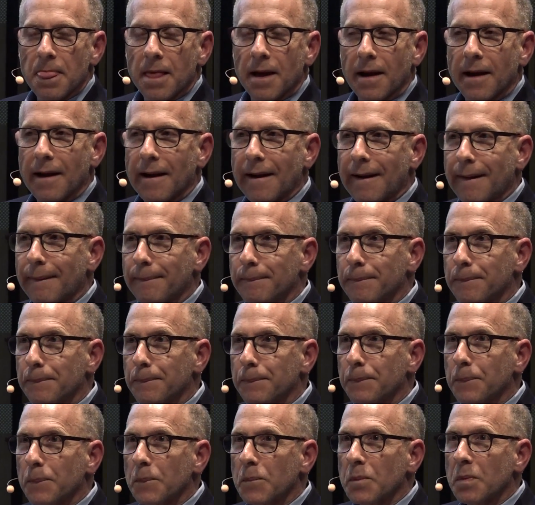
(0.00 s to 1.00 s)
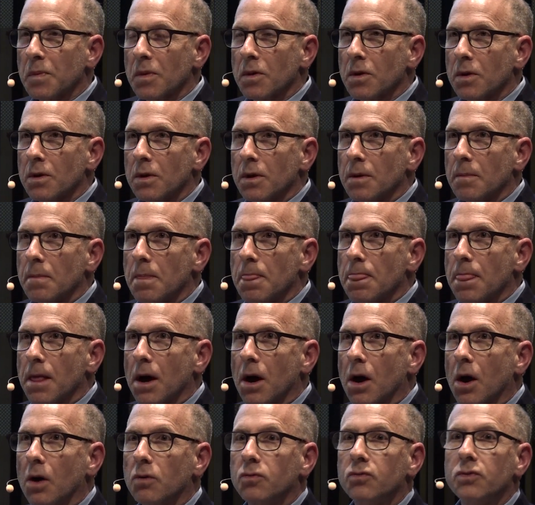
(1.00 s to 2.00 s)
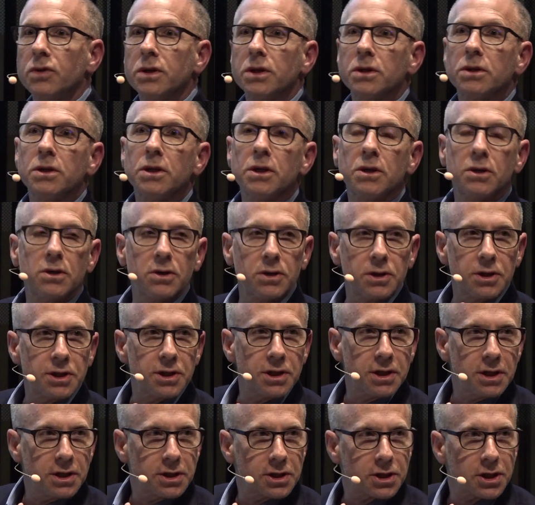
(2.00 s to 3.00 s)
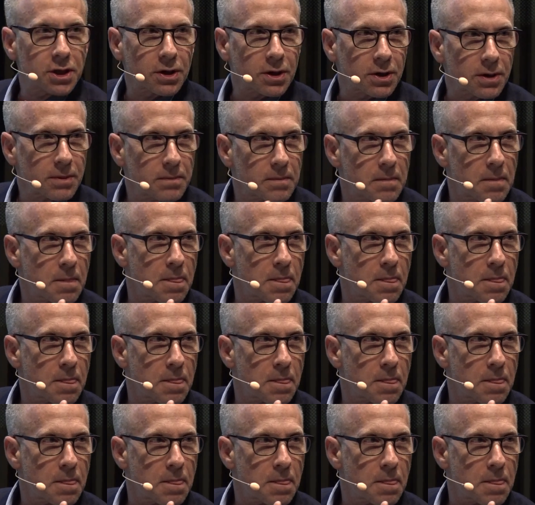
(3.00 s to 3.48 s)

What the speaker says: A really good teacher